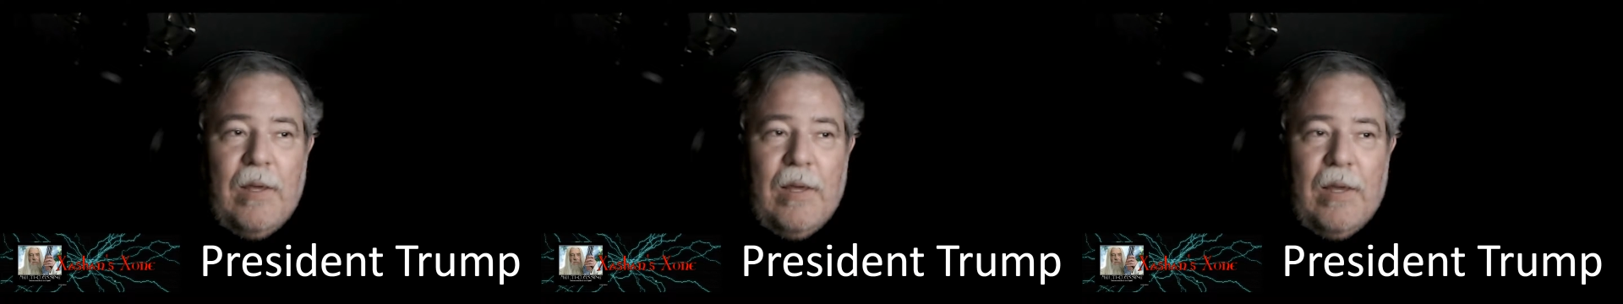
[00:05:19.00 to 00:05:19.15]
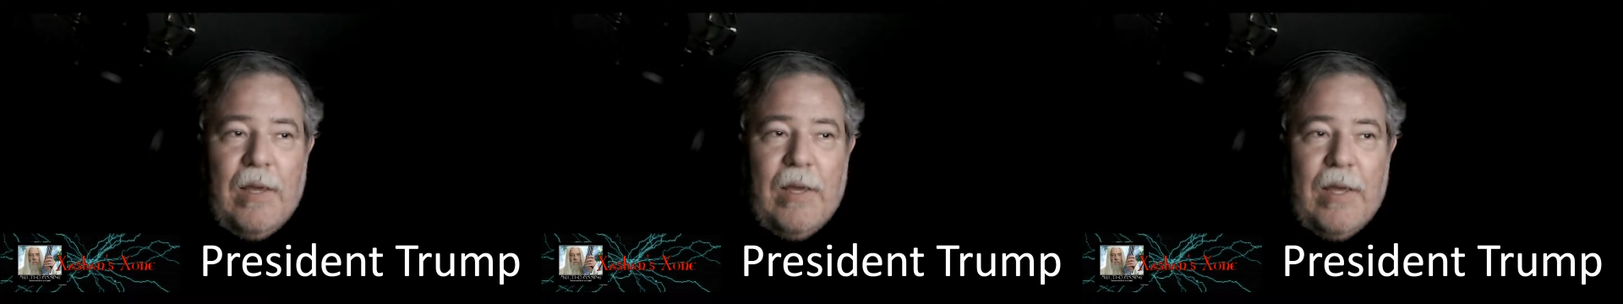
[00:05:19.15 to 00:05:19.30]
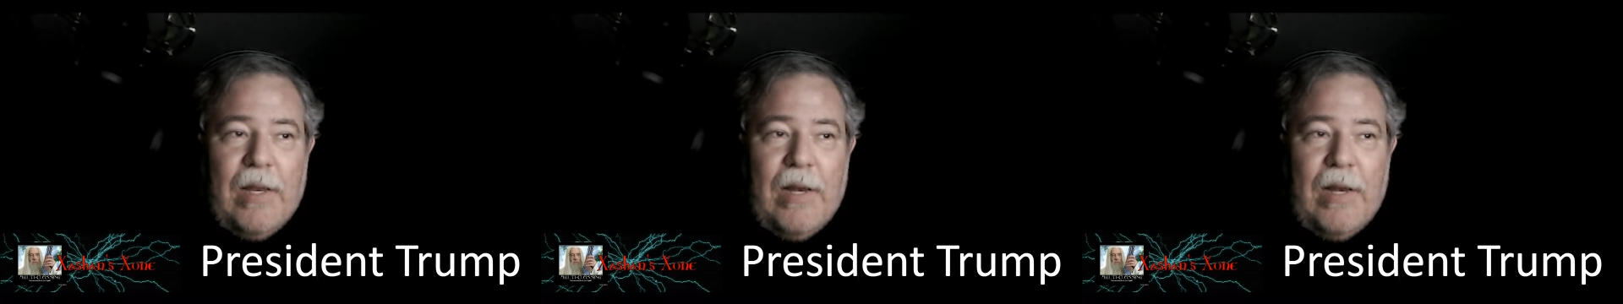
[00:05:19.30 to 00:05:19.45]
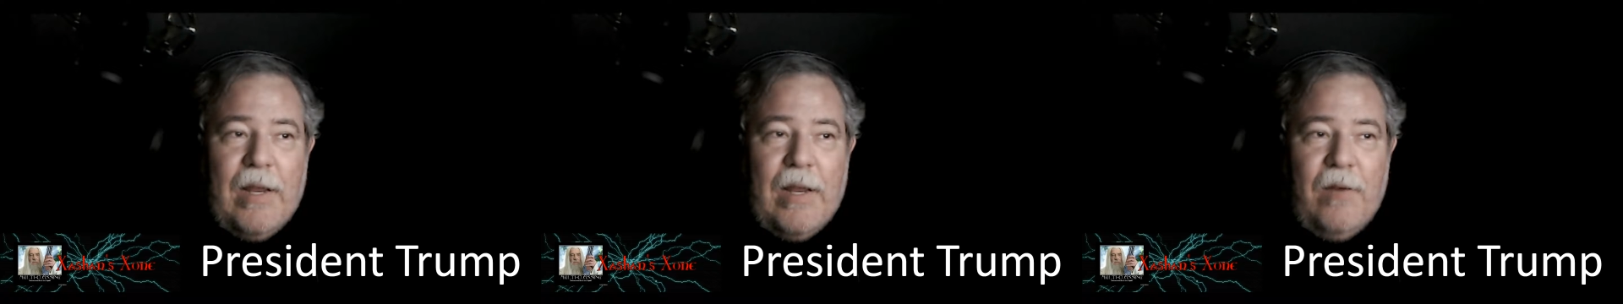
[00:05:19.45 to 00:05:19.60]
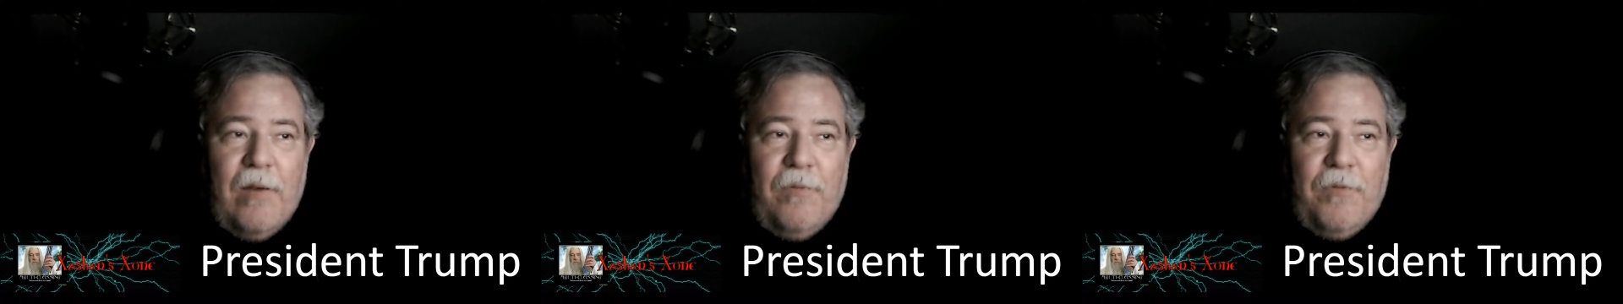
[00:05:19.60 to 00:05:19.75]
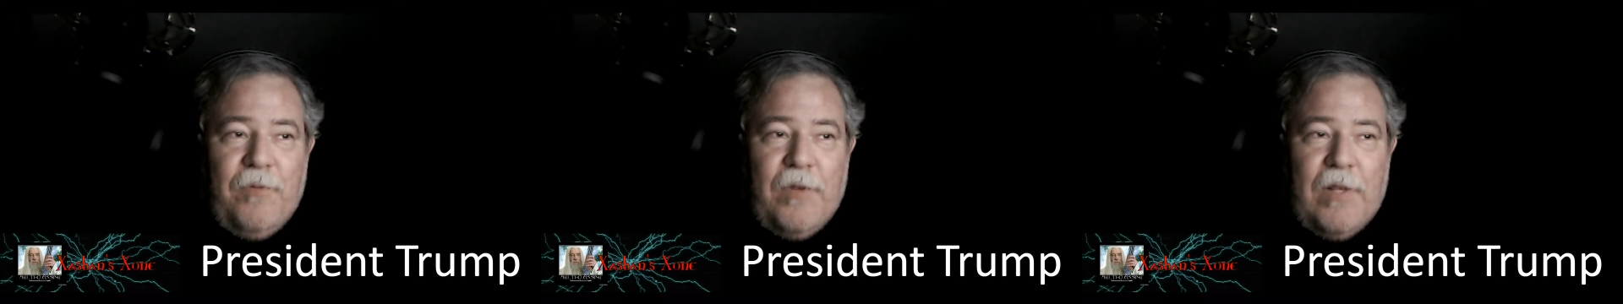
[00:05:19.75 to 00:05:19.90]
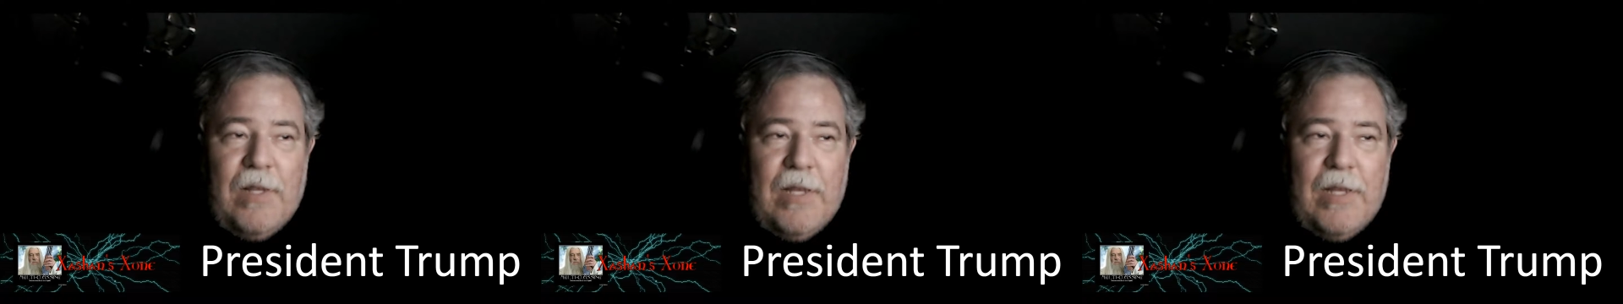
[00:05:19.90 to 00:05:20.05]
And now
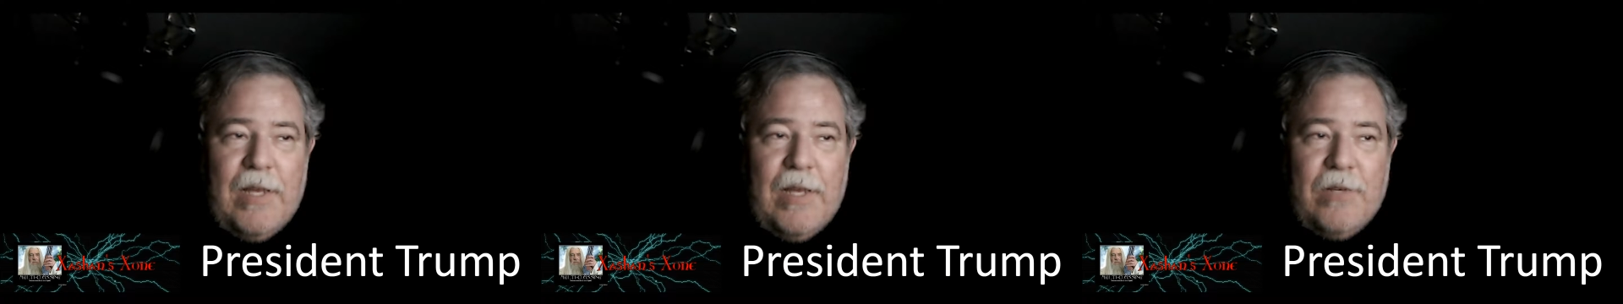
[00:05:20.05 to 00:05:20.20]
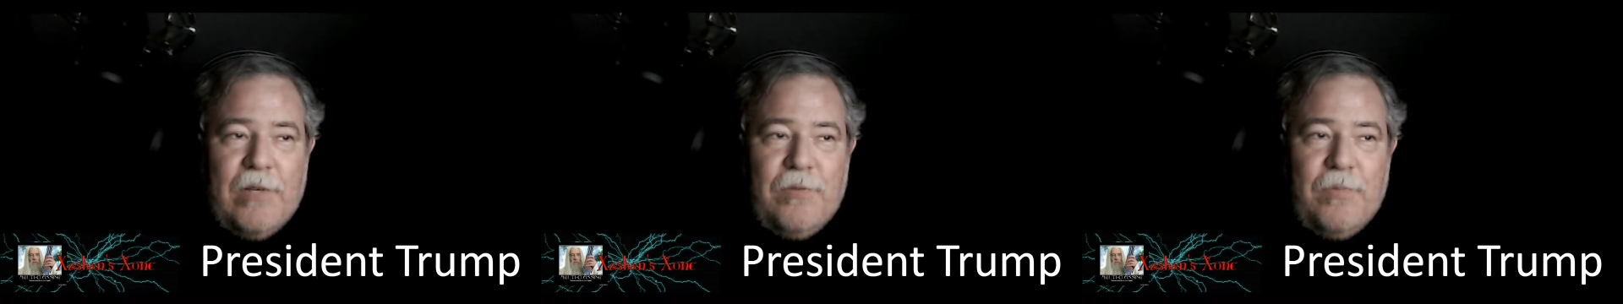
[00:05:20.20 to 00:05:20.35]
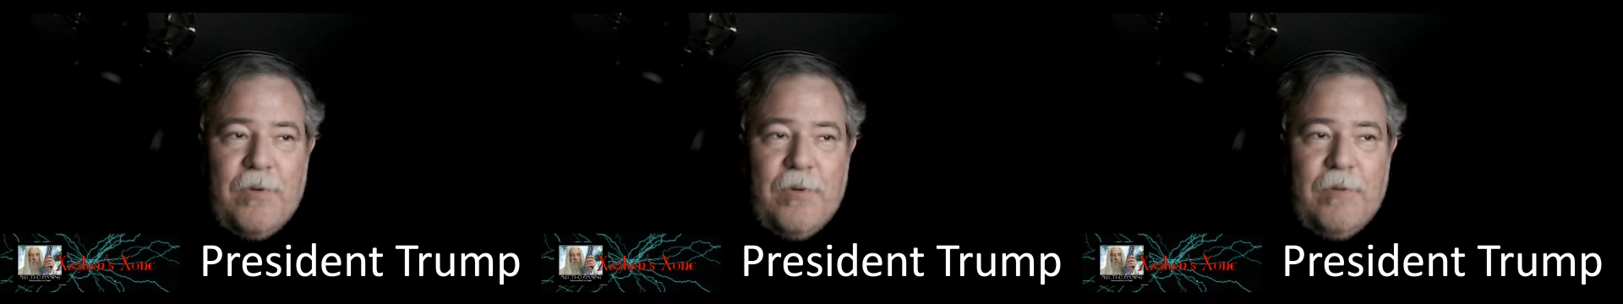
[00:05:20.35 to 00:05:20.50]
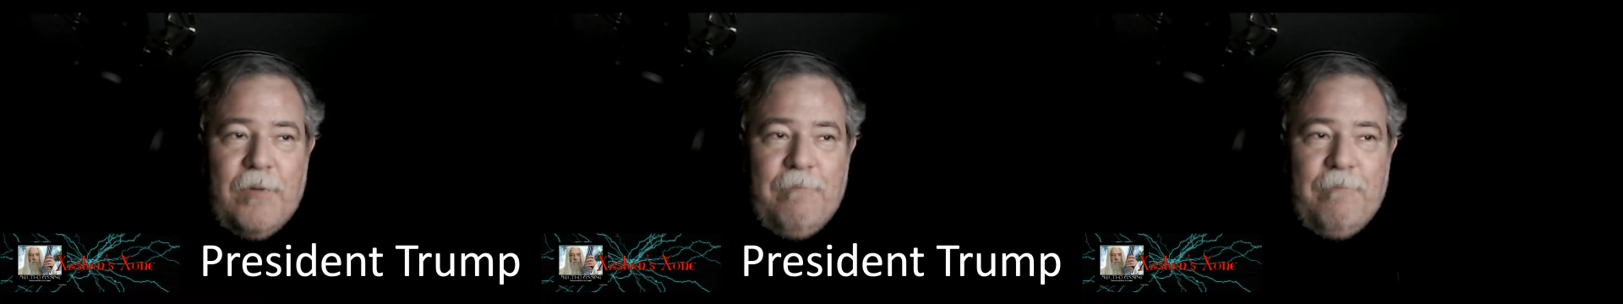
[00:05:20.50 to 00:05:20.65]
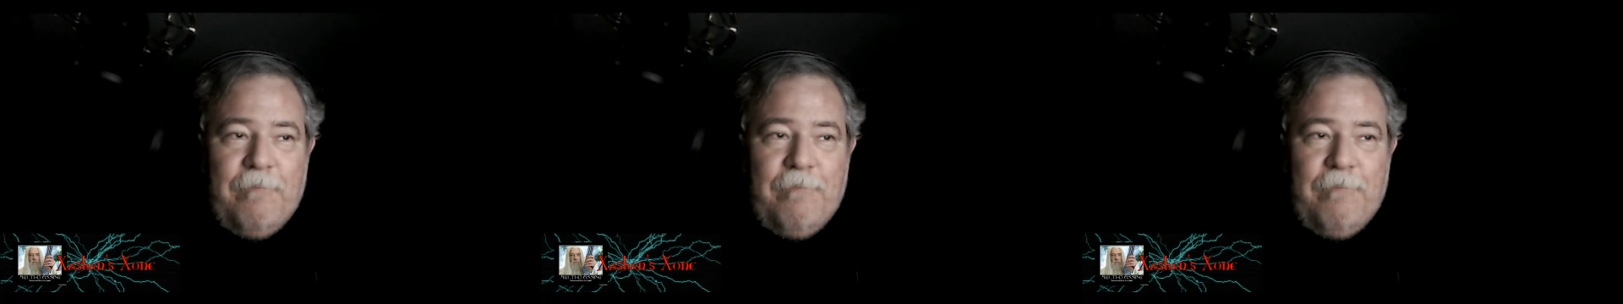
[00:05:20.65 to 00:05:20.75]
for the last one.